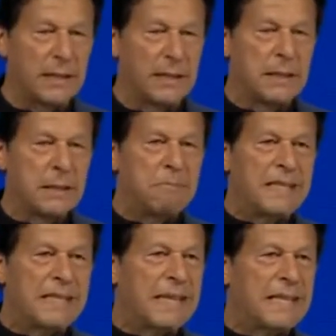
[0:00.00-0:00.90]
as a
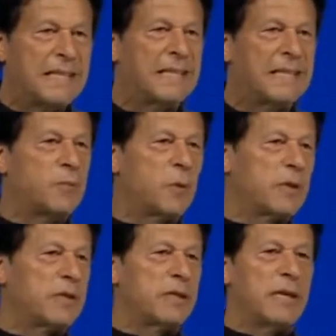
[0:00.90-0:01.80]
child, I fell in
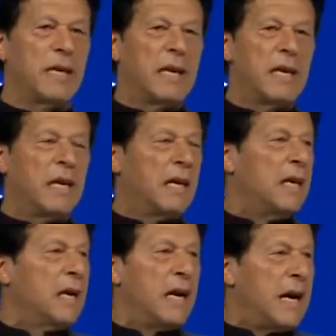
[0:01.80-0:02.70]
love with
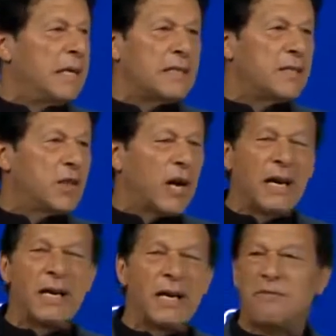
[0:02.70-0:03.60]

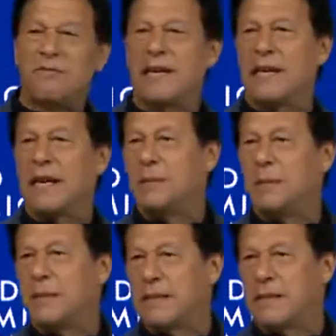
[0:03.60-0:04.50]
the wilderness of
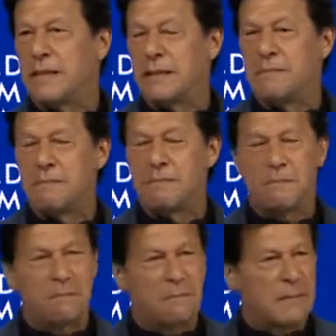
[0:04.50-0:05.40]
Pakistan,
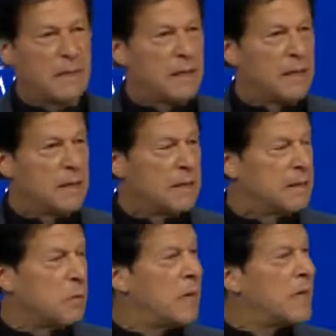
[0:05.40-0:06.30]
the mountains
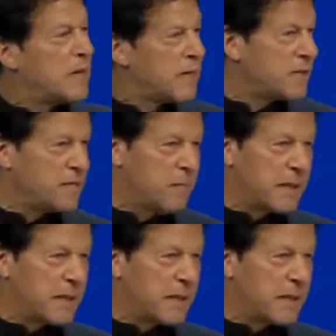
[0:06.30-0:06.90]
of Pakistan.